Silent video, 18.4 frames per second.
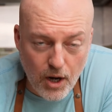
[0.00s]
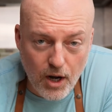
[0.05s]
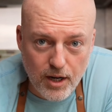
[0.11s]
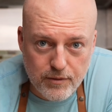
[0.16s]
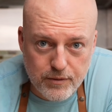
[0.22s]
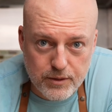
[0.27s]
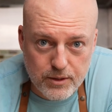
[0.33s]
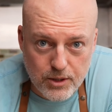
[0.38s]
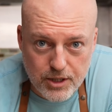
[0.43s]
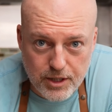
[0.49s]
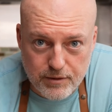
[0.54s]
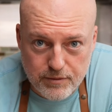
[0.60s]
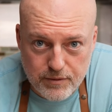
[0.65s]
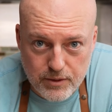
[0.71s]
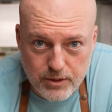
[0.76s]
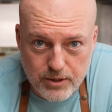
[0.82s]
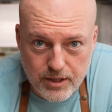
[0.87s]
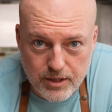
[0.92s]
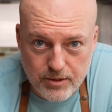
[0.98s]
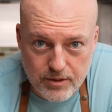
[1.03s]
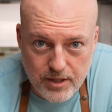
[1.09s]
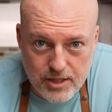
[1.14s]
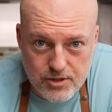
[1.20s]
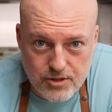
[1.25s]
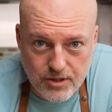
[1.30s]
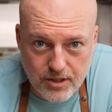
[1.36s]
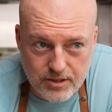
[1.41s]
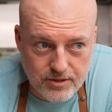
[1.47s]
I often look at food at a
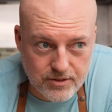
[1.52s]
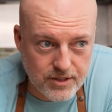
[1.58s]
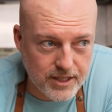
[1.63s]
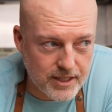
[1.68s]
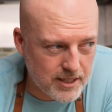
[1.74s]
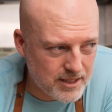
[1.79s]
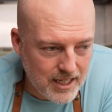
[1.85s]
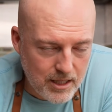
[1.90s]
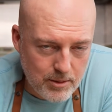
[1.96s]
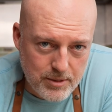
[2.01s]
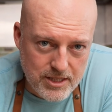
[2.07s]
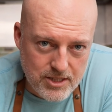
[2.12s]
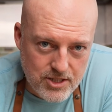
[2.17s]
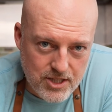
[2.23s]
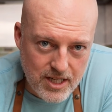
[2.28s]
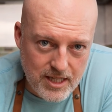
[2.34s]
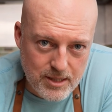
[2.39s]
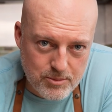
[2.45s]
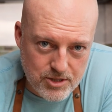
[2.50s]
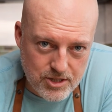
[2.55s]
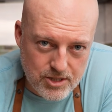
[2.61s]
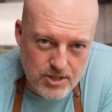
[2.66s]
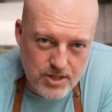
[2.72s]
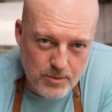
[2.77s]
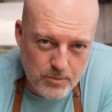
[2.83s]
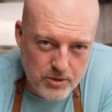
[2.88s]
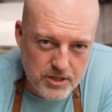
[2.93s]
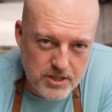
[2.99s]
restaurant and think, how many times has
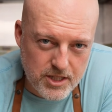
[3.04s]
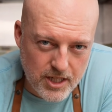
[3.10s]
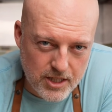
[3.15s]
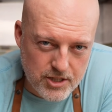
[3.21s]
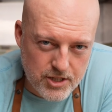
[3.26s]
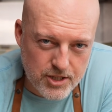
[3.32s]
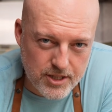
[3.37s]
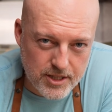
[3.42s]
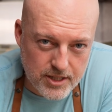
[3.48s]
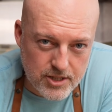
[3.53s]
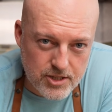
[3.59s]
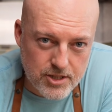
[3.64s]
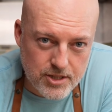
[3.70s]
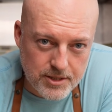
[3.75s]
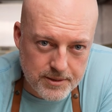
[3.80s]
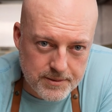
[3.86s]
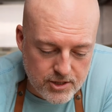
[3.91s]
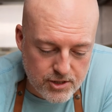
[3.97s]
someone touched this?